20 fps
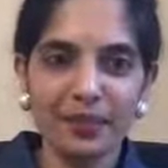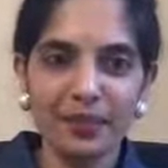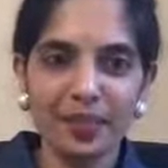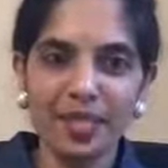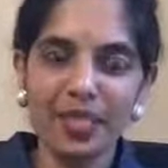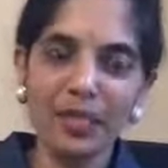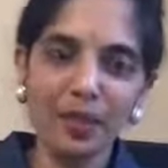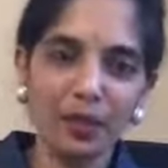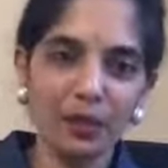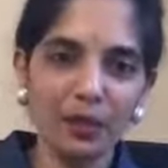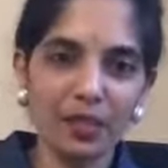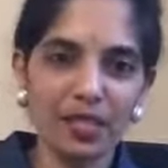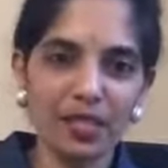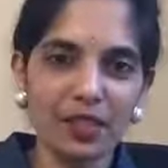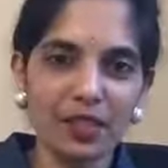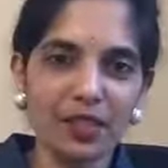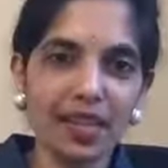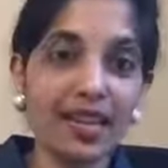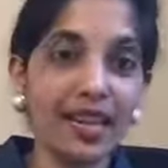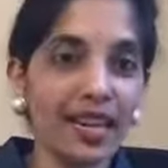is always
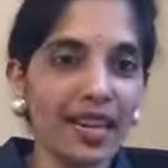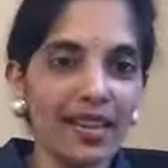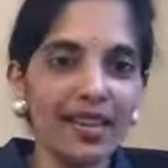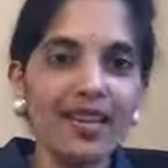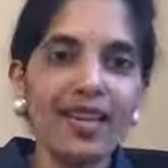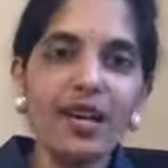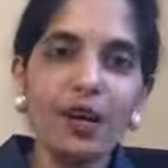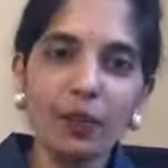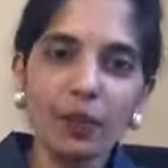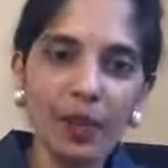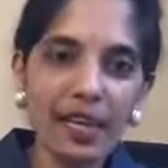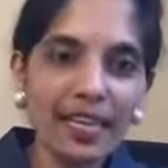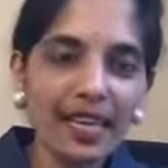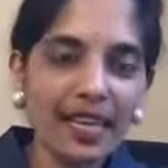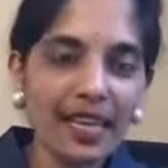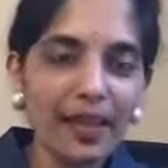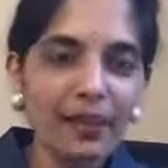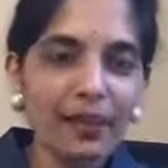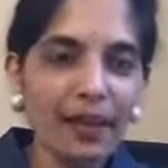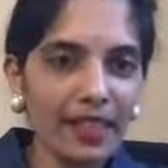good. Again,
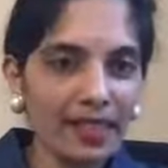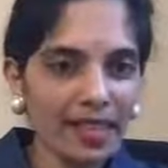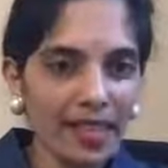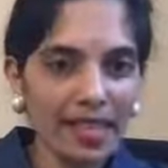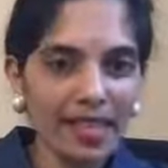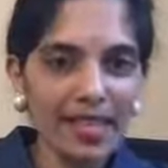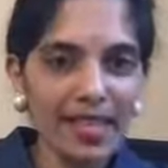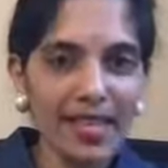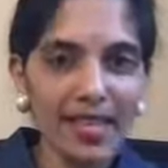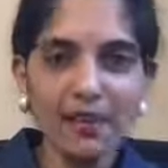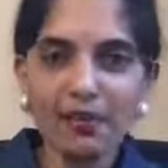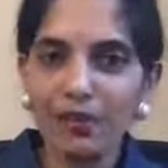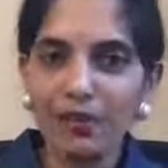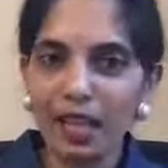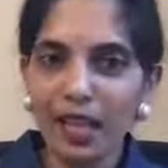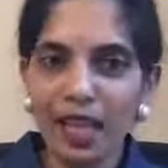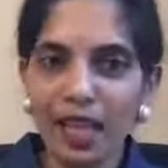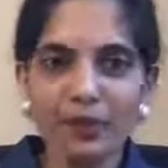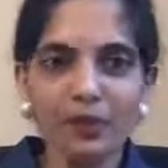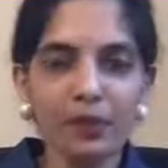waking up at that time will
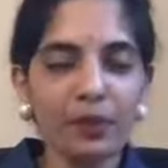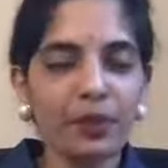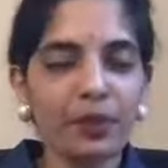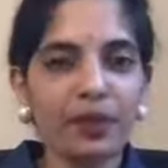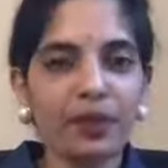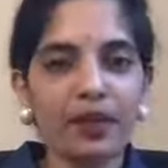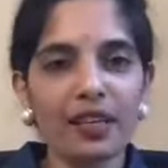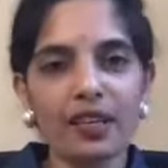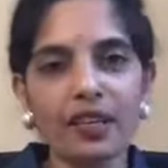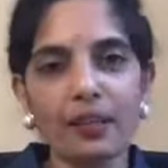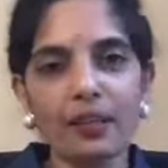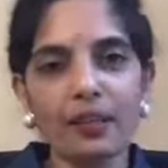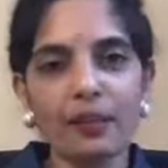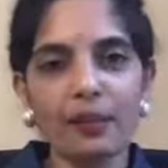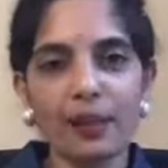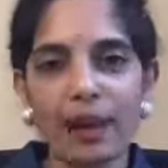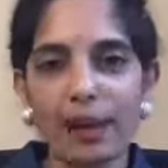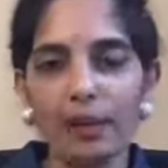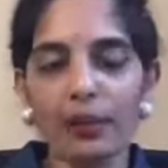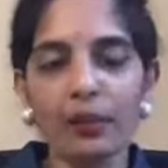help you clear the
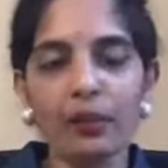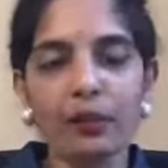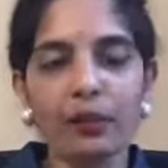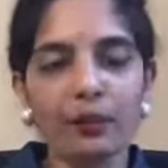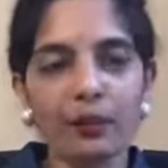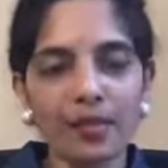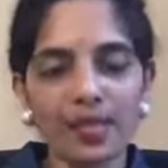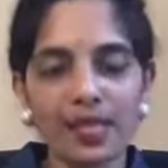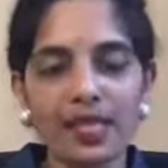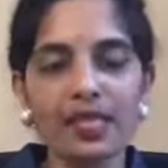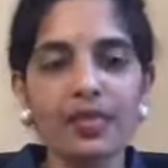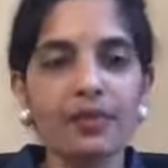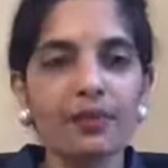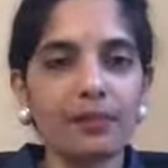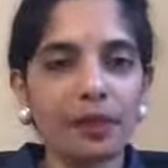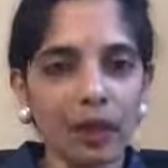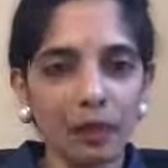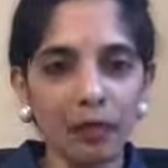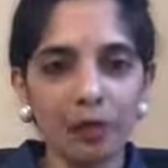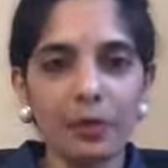bowel movement.
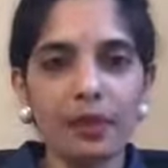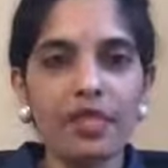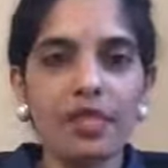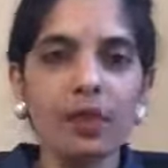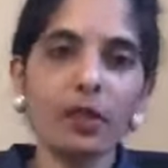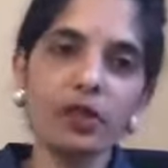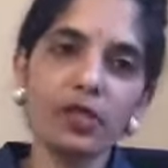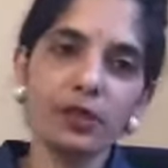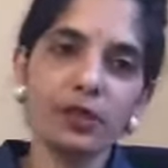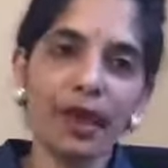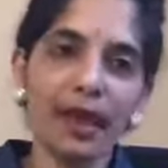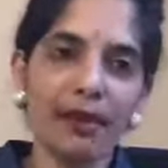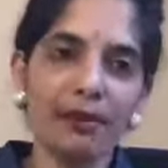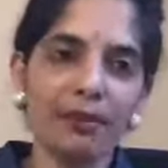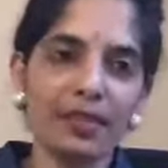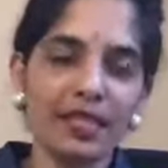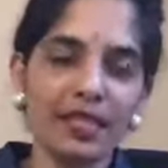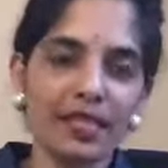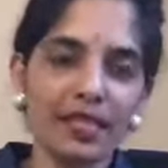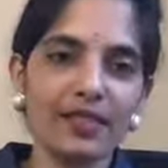Bowel movement also
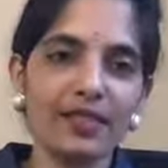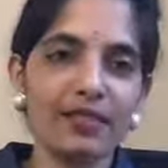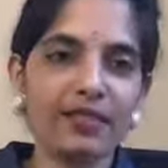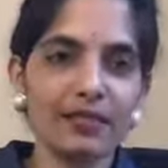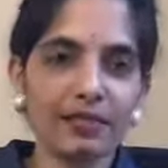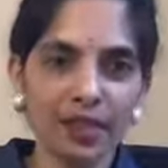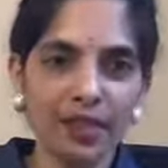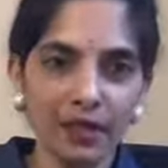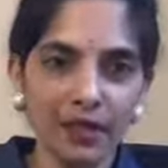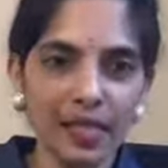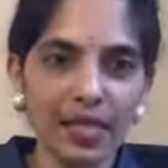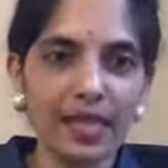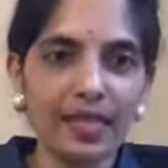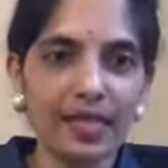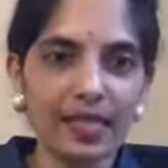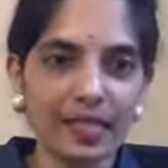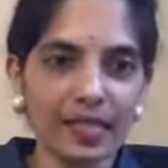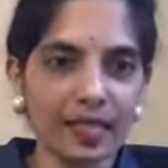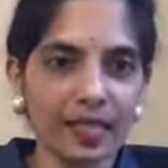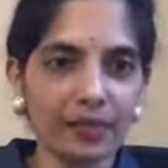happens very
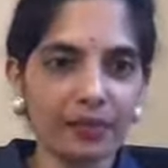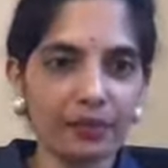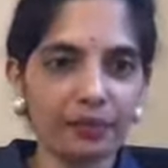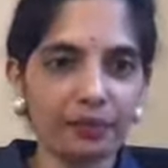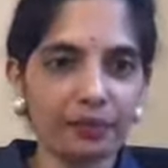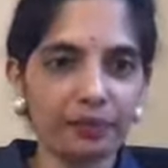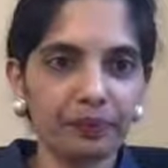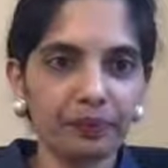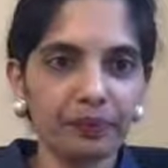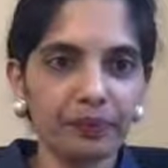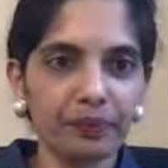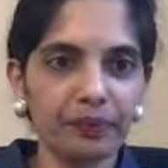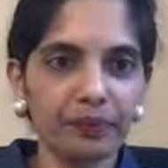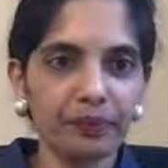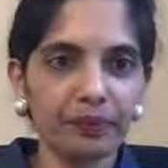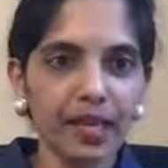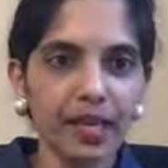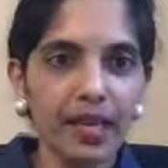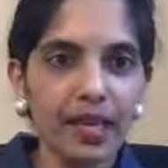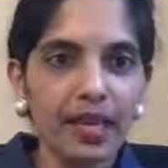easily.
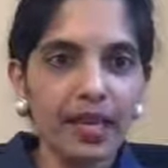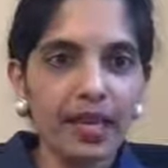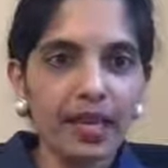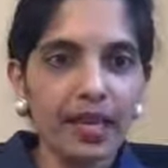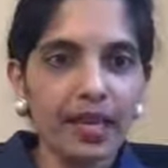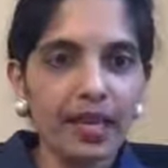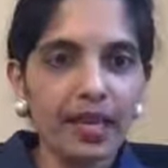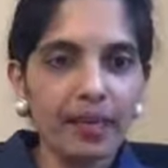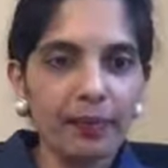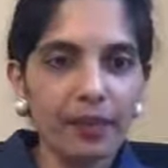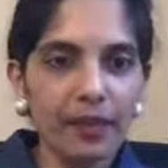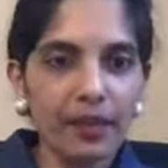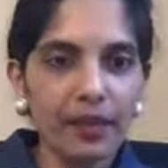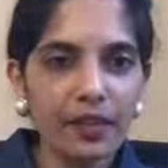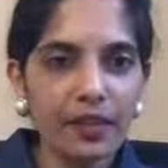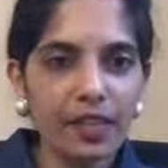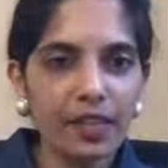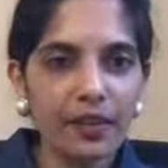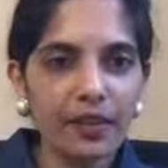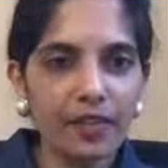Any
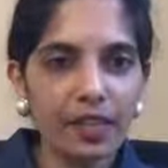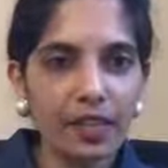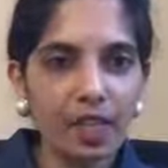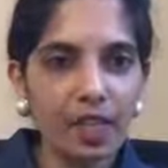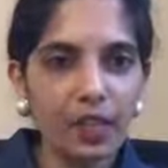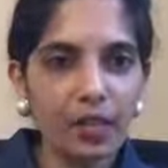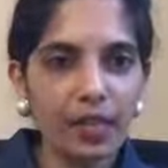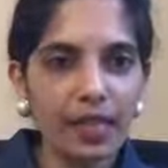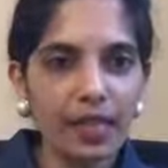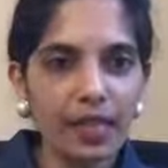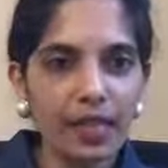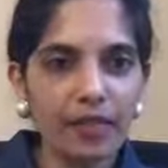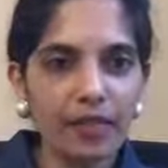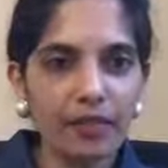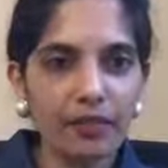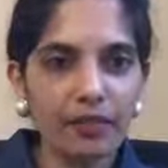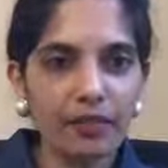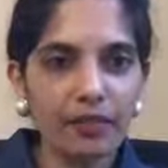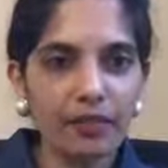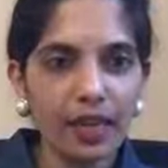parents have issue getting
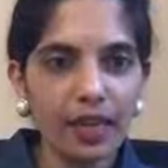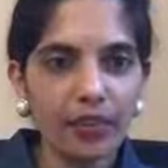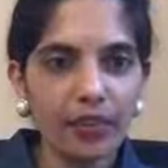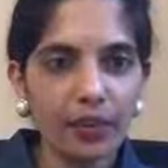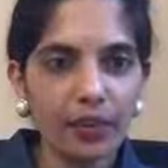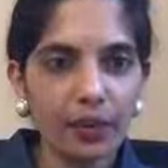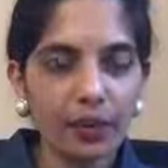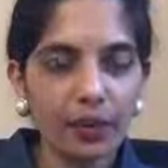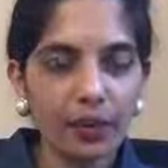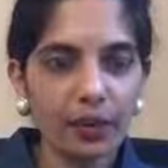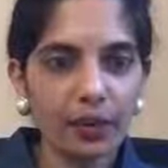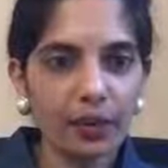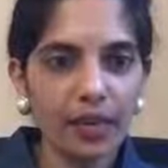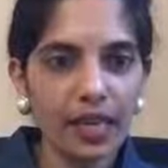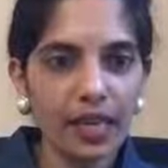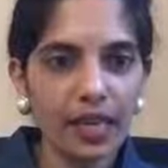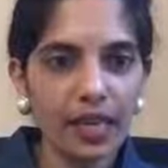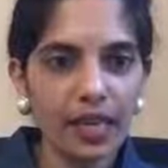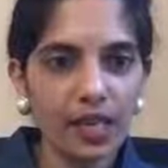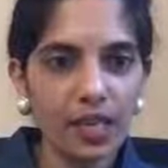their 5-year-old
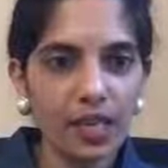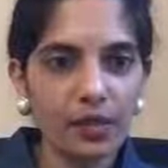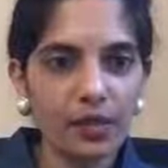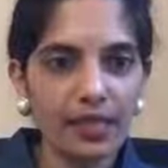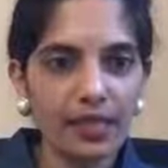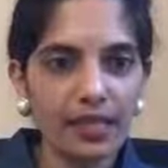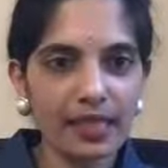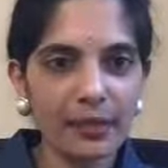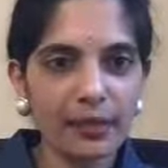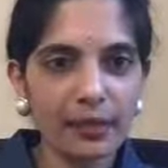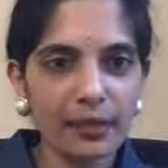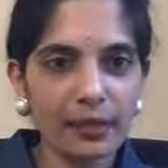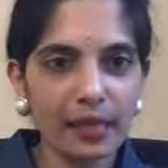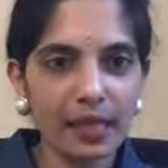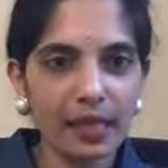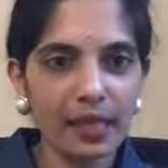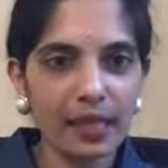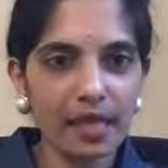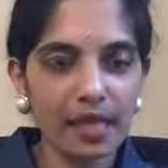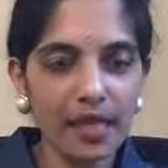get to sleep by
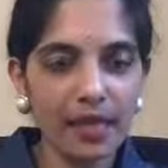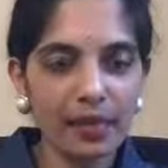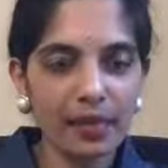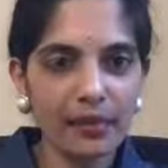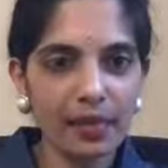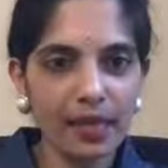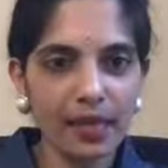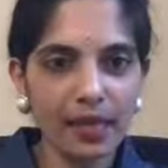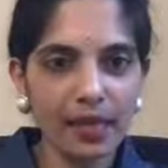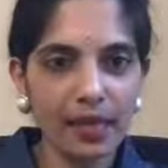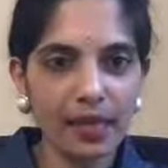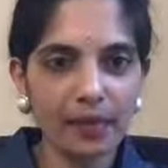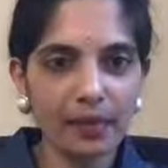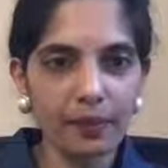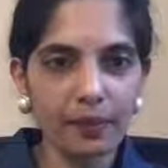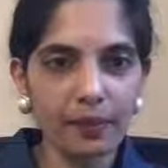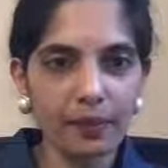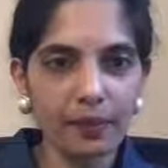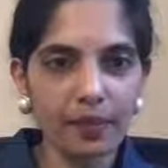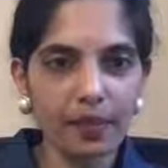10
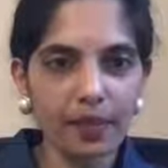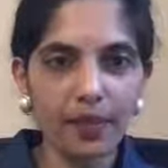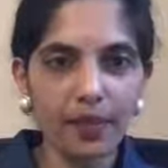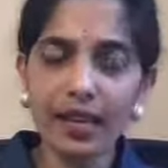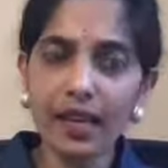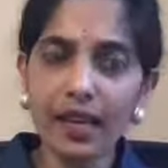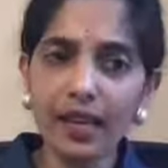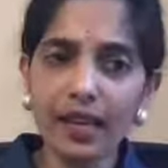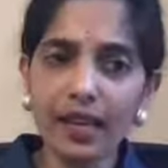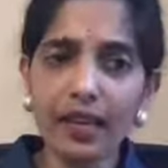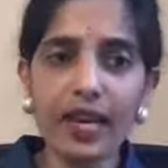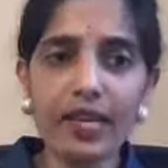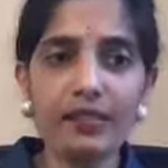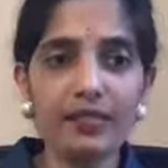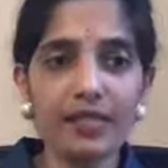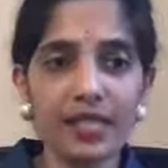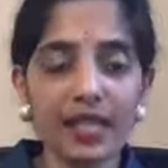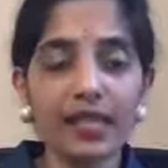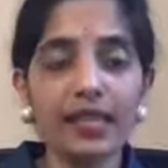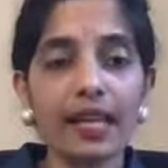p.m.? Yeah, I have
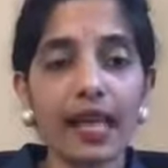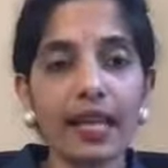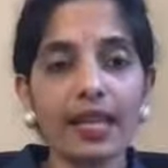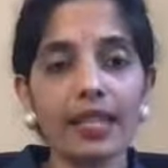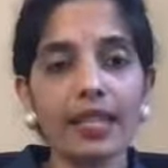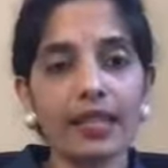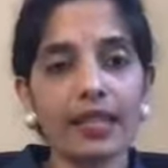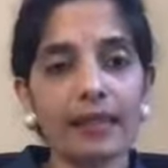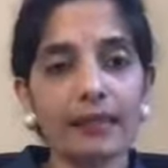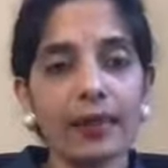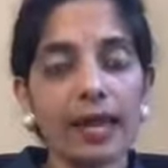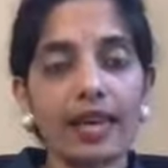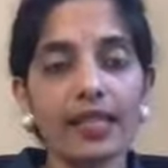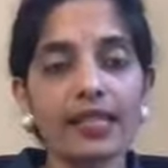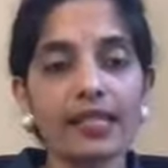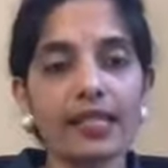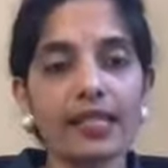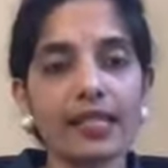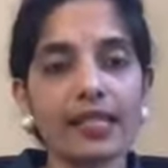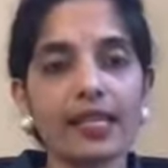seen that in the
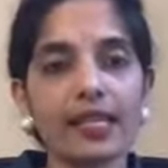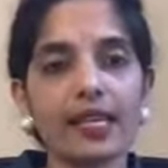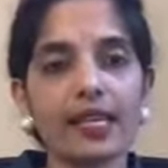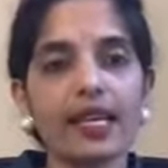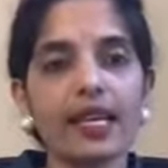past, that